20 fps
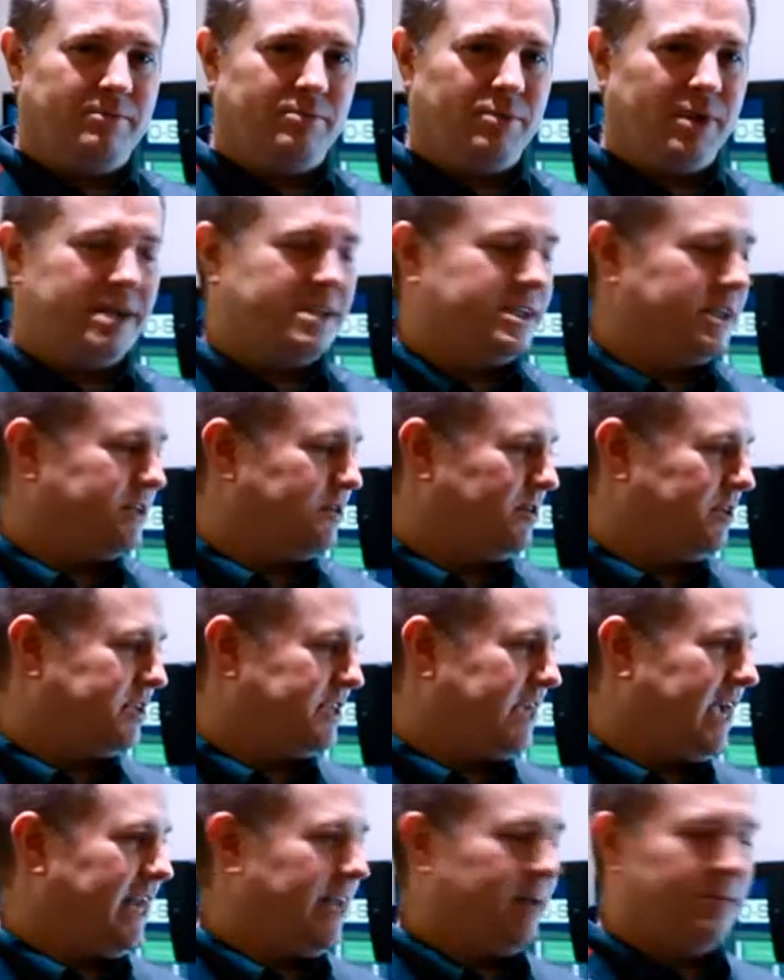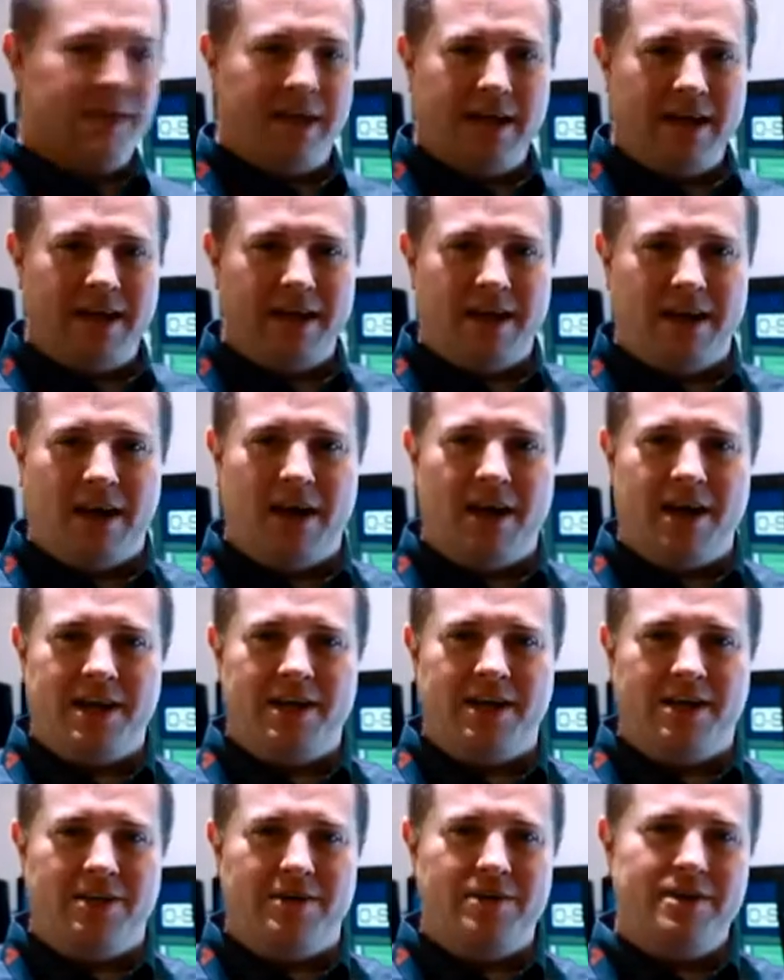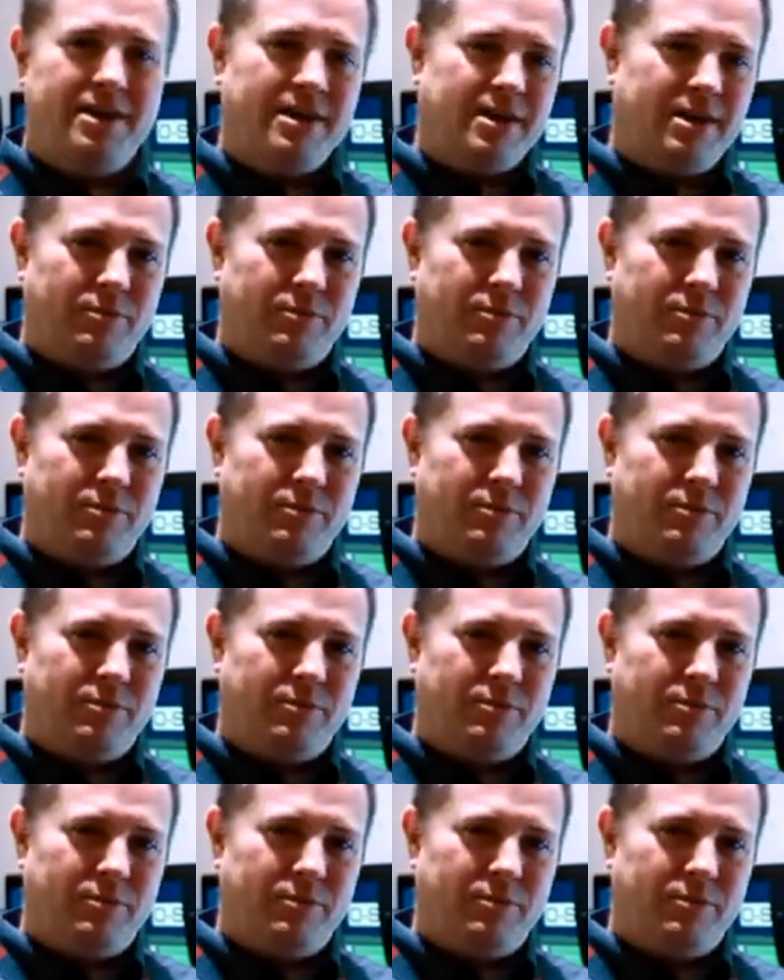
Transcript: brings into a stadium. They needed audio.